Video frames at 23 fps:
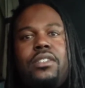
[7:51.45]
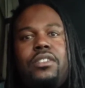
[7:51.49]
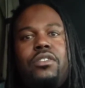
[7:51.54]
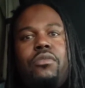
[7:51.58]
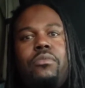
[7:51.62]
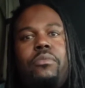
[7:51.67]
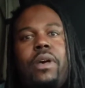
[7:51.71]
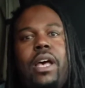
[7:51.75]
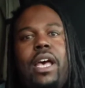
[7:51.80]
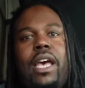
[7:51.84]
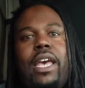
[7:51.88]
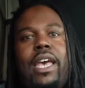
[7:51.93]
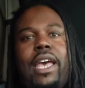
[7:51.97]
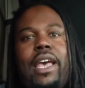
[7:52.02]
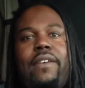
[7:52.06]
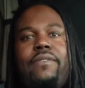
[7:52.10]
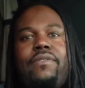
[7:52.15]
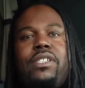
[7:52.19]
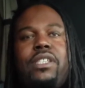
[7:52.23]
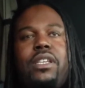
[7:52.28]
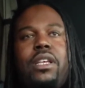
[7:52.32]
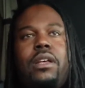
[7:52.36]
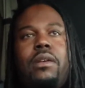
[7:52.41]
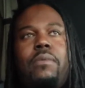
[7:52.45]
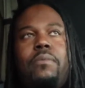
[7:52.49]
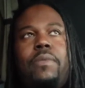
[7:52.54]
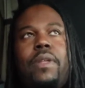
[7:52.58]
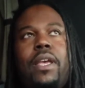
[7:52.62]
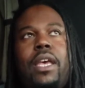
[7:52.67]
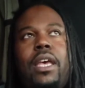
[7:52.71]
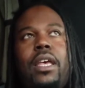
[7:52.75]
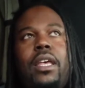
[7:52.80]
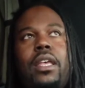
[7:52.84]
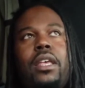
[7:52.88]
You might have some
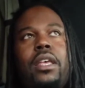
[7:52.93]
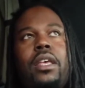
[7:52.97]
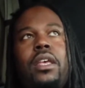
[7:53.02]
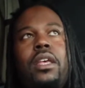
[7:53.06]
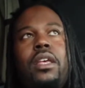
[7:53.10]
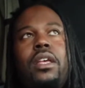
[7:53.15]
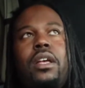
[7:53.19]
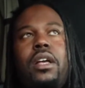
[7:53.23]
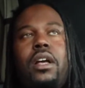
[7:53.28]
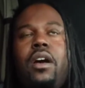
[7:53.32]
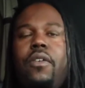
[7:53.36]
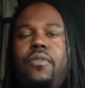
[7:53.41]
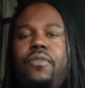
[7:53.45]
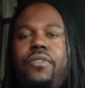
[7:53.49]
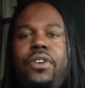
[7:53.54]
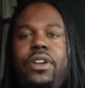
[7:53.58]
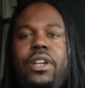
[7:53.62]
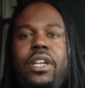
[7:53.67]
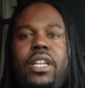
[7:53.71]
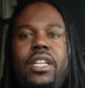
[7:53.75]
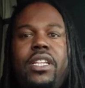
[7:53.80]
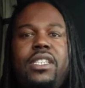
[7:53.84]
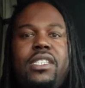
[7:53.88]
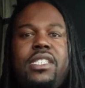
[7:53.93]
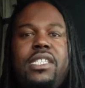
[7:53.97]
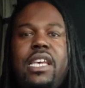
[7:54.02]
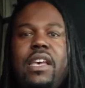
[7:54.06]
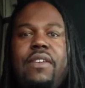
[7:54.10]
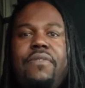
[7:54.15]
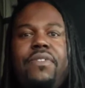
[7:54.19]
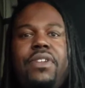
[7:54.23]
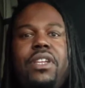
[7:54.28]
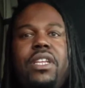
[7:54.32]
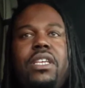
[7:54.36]
that govern in the
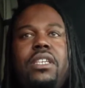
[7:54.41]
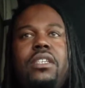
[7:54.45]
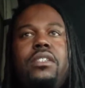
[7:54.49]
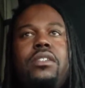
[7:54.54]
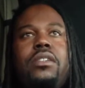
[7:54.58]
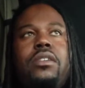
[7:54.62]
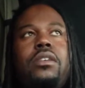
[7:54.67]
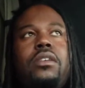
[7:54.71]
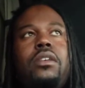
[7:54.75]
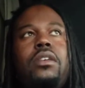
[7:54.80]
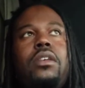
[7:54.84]
70s.